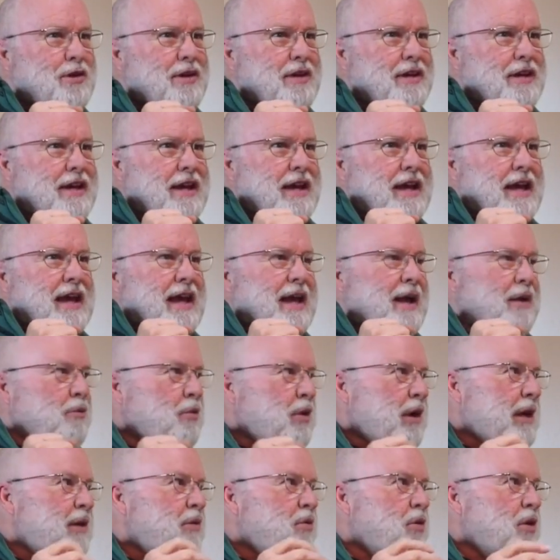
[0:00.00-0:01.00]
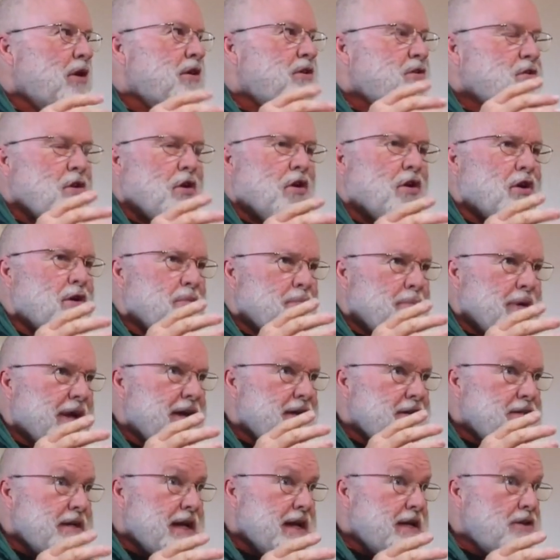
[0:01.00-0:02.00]
Yeah. And we weren't told to pay
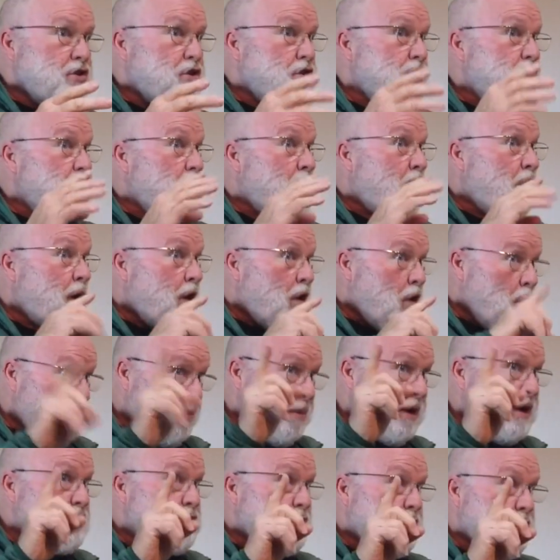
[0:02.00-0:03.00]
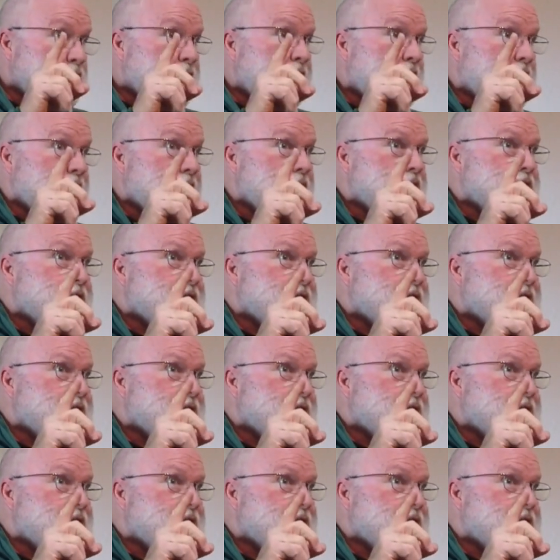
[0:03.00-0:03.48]
attention to a whole bunch of things.